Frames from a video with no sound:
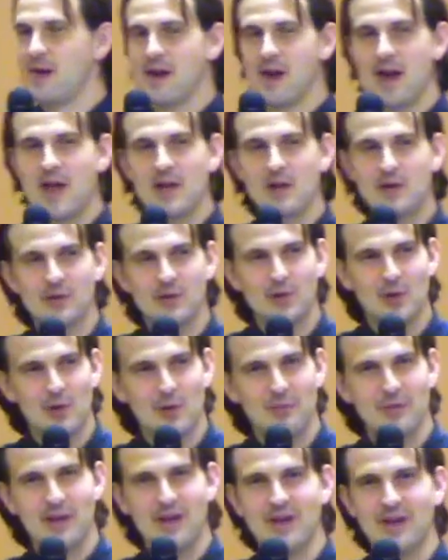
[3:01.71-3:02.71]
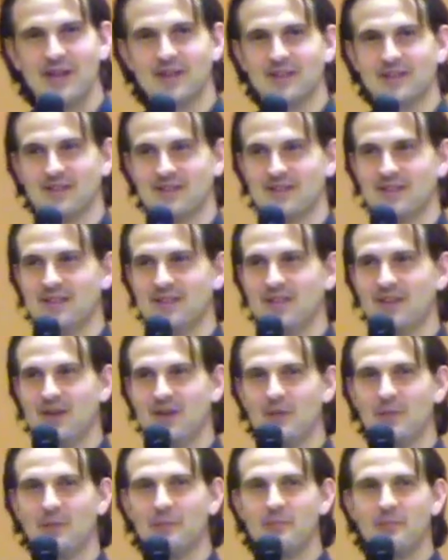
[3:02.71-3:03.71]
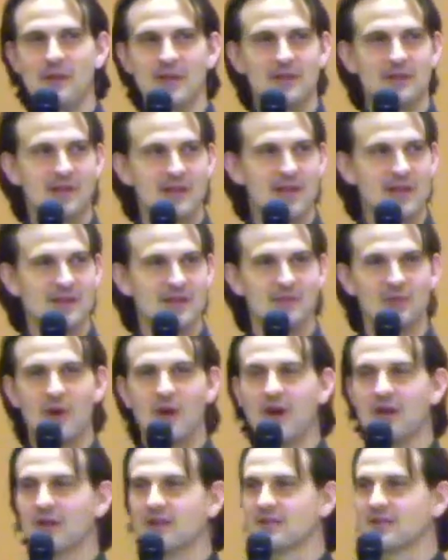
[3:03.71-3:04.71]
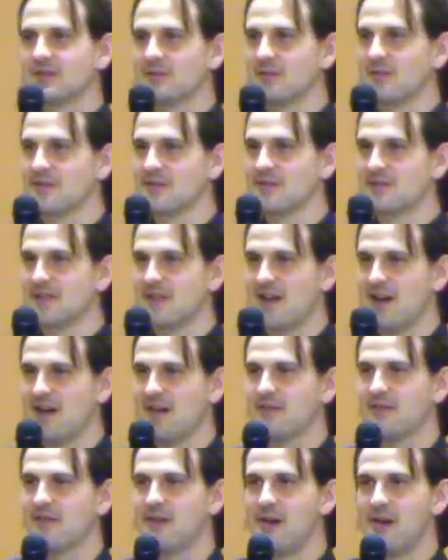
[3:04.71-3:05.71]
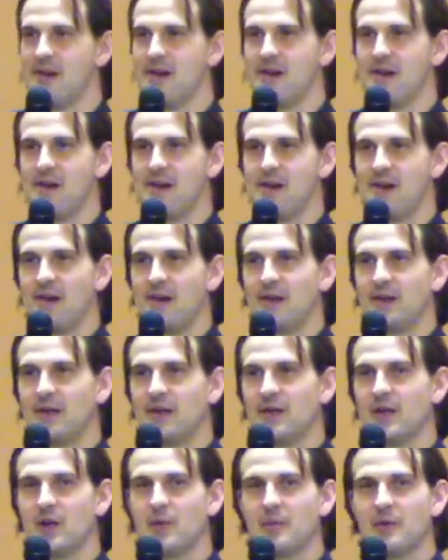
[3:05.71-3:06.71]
Angry old man, you know, hitting rocks with his staff. You know,